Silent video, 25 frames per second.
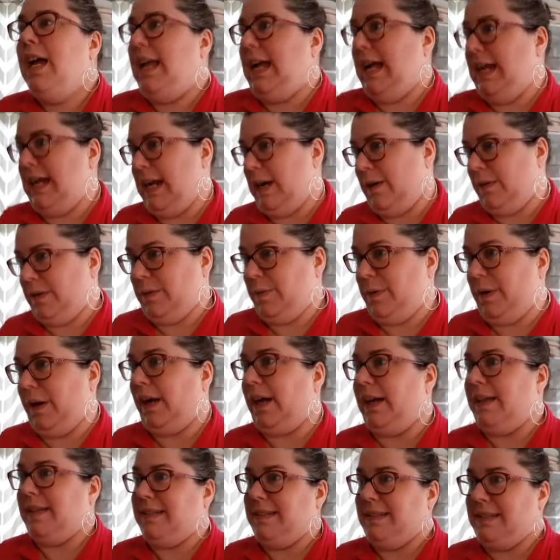and
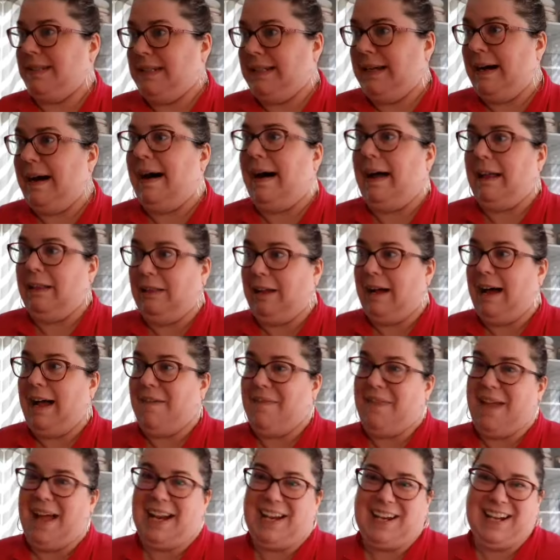housework because oh, not a lot
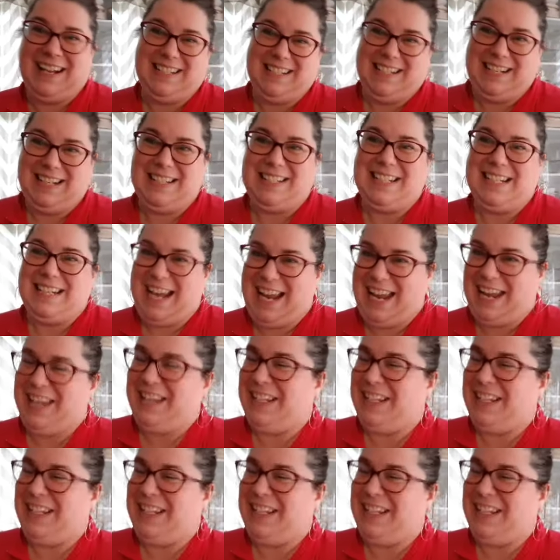of that got done today.